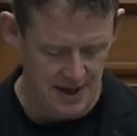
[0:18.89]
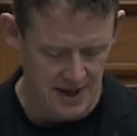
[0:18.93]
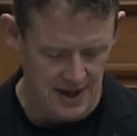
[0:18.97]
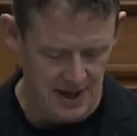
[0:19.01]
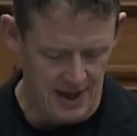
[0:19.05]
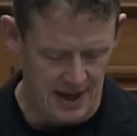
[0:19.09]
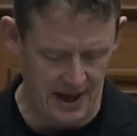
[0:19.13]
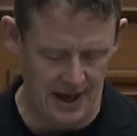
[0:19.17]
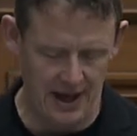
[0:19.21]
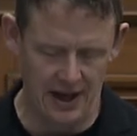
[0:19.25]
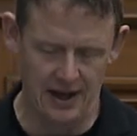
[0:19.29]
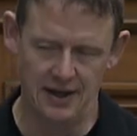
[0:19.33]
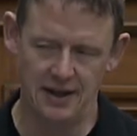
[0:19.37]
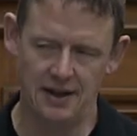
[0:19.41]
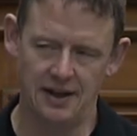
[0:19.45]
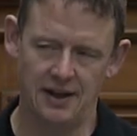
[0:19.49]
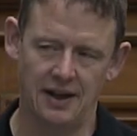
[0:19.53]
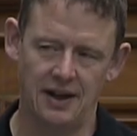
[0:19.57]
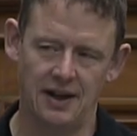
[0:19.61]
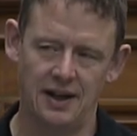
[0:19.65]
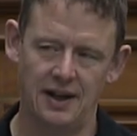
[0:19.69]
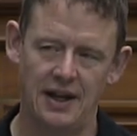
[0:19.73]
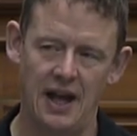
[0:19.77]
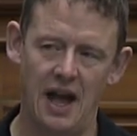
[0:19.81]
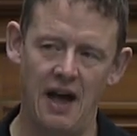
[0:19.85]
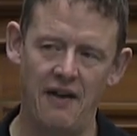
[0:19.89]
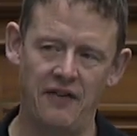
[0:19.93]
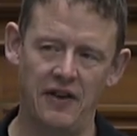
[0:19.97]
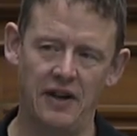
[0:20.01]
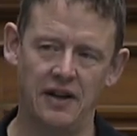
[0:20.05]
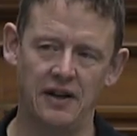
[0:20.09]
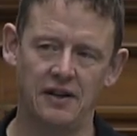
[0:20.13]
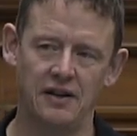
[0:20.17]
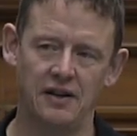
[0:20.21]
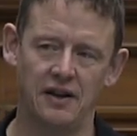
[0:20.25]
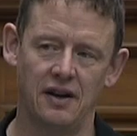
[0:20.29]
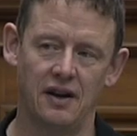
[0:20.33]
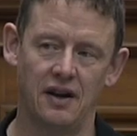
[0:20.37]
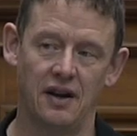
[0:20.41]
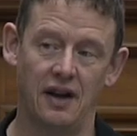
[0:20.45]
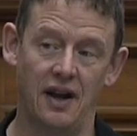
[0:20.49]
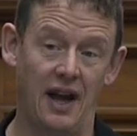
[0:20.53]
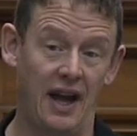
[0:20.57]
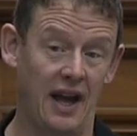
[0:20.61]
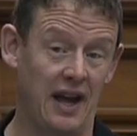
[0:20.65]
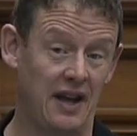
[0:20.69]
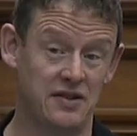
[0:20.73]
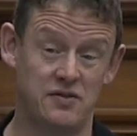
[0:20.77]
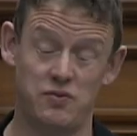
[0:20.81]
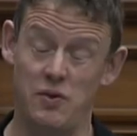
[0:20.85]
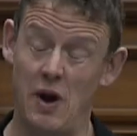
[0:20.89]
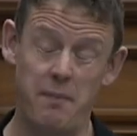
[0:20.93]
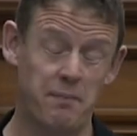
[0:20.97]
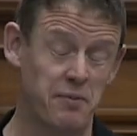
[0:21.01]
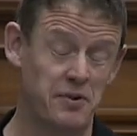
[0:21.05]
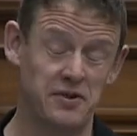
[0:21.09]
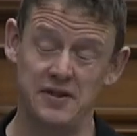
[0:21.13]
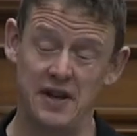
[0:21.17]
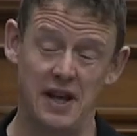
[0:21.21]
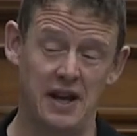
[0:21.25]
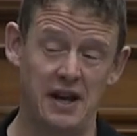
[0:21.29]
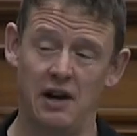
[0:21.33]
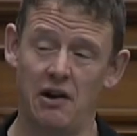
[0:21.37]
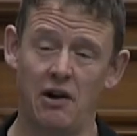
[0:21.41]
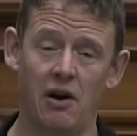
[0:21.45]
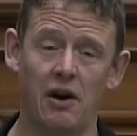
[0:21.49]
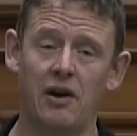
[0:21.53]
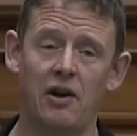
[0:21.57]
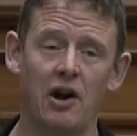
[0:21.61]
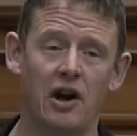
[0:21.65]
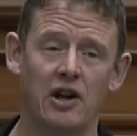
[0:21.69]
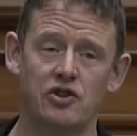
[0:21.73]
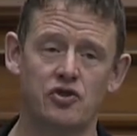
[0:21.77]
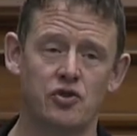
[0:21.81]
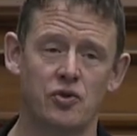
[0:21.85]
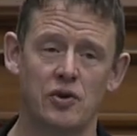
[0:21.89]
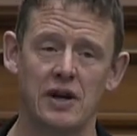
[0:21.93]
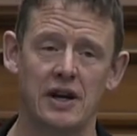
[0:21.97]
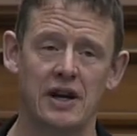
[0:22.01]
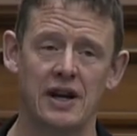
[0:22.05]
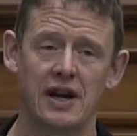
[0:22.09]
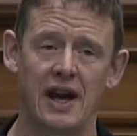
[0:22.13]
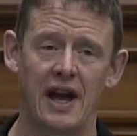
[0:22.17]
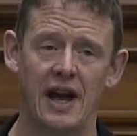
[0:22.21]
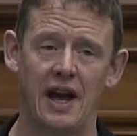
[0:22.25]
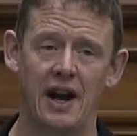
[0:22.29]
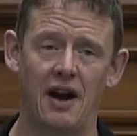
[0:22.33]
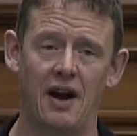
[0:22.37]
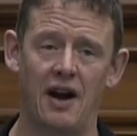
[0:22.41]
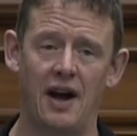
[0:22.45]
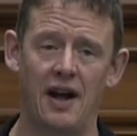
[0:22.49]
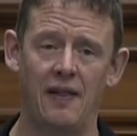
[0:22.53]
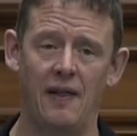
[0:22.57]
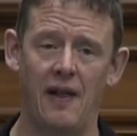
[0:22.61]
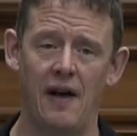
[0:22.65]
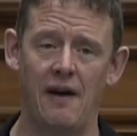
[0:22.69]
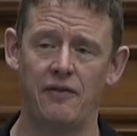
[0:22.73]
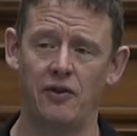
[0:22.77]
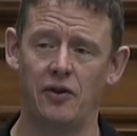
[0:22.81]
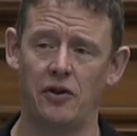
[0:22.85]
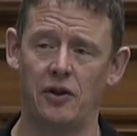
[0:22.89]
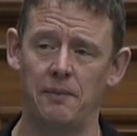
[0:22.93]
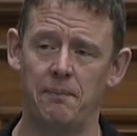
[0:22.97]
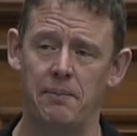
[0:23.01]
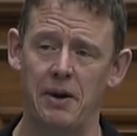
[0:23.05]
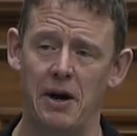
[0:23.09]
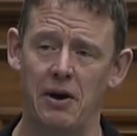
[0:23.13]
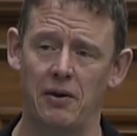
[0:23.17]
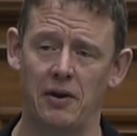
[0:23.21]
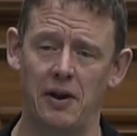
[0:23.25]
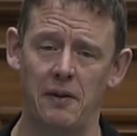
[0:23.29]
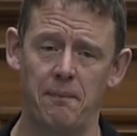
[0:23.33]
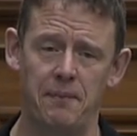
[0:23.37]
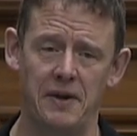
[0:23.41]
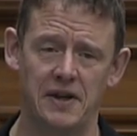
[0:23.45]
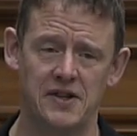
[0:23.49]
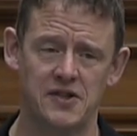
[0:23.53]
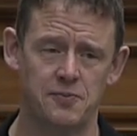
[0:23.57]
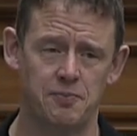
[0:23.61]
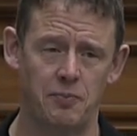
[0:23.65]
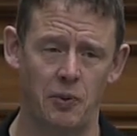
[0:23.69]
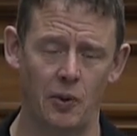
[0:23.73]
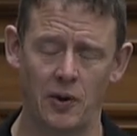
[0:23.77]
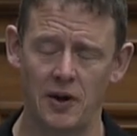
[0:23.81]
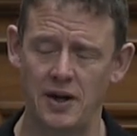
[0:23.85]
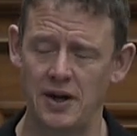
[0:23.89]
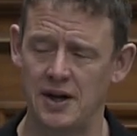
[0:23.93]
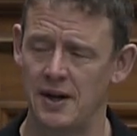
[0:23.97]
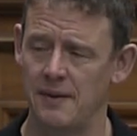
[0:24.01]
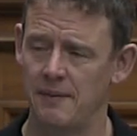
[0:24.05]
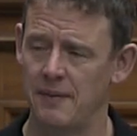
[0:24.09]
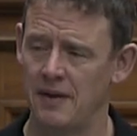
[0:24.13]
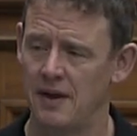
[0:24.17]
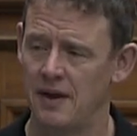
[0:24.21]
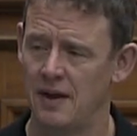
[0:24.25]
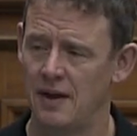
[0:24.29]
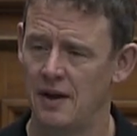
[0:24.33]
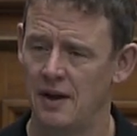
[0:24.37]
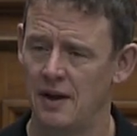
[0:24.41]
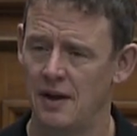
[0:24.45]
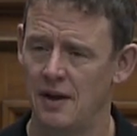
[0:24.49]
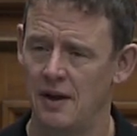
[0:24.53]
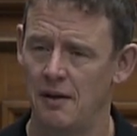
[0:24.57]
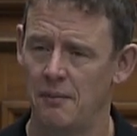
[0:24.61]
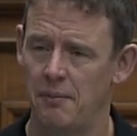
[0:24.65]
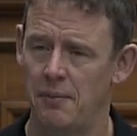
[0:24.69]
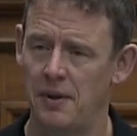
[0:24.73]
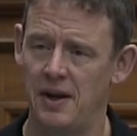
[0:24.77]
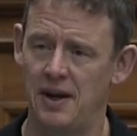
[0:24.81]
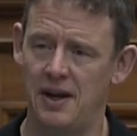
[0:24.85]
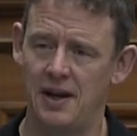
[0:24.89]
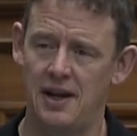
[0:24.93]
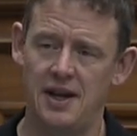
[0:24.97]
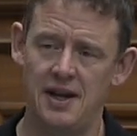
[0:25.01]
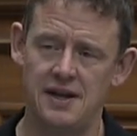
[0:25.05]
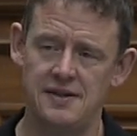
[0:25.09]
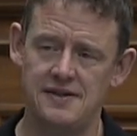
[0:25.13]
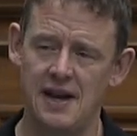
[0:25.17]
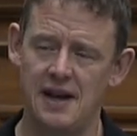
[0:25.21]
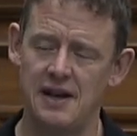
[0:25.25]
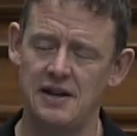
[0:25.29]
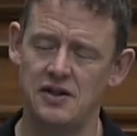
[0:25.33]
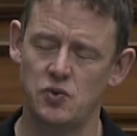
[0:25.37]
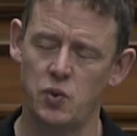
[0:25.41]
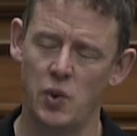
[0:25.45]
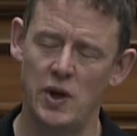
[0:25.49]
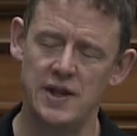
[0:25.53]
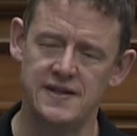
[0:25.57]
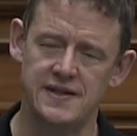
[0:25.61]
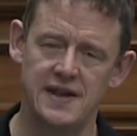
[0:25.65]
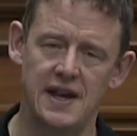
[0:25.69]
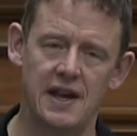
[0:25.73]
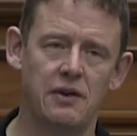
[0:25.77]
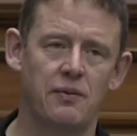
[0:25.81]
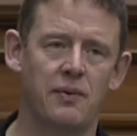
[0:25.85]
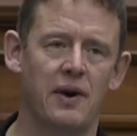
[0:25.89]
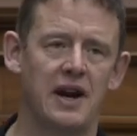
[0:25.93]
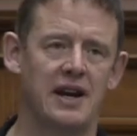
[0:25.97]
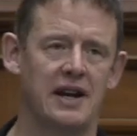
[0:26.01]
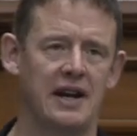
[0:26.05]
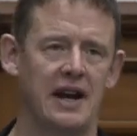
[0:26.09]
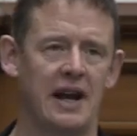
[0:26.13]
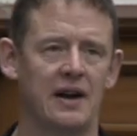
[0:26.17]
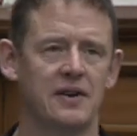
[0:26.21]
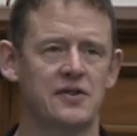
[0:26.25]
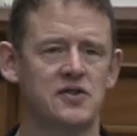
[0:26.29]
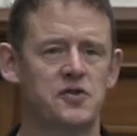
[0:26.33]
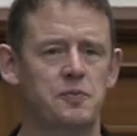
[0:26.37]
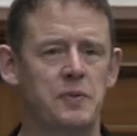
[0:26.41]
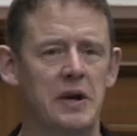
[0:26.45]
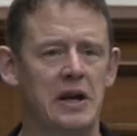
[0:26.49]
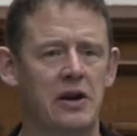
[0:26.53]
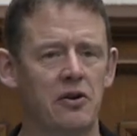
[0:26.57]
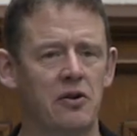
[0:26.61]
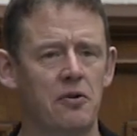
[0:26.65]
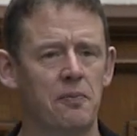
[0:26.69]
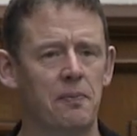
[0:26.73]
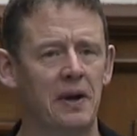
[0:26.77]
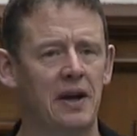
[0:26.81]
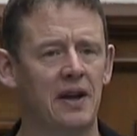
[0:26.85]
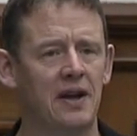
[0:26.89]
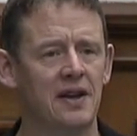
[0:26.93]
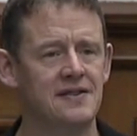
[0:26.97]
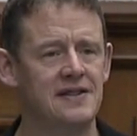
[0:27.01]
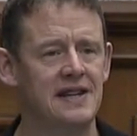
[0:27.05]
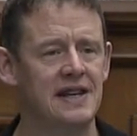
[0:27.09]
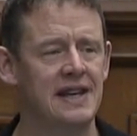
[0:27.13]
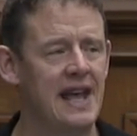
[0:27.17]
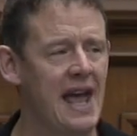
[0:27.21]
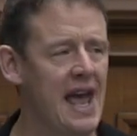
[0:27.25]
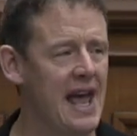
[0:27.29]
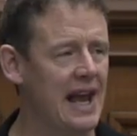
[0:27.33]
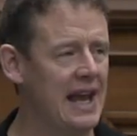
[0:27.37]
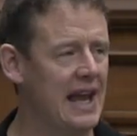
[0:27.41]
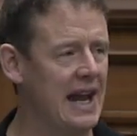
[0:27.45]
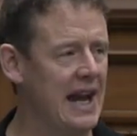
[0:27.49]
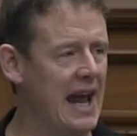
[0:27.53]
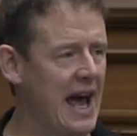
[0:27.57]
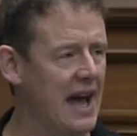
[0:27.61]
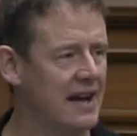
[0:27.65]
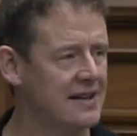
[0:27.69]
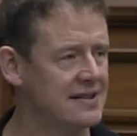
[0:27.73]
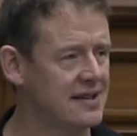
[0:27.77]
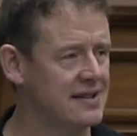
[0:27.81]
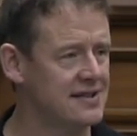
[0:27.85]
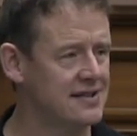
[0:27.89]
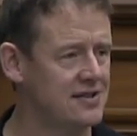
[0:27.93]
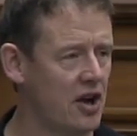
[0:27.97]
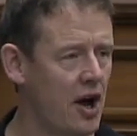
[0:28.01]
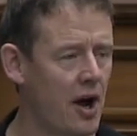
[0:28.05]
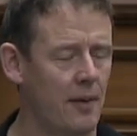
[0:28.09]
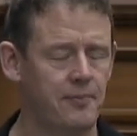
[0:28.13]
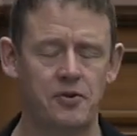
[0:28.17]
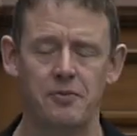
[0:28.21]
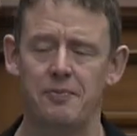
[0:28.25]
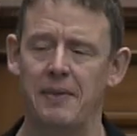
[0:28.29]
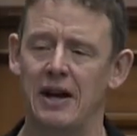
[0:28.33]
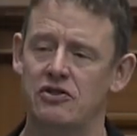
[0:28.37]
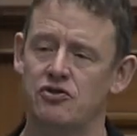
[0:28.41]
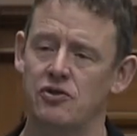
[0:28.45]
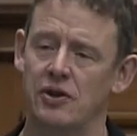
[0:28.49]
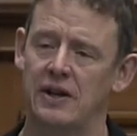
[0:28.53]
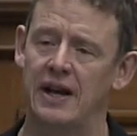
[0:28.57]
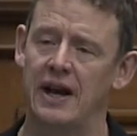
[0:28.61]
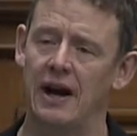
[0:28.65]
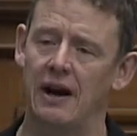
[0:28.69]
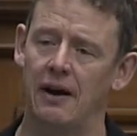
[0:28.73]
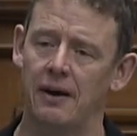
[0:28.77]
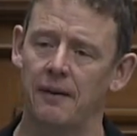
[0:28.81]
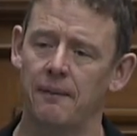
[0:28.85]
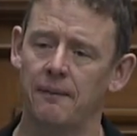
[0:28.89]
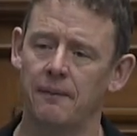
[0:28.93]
And Kevin has represented our country at a high level in Paralympic sport, but he's at his wit's end right now, Speaker, because he can't get access to optometric care.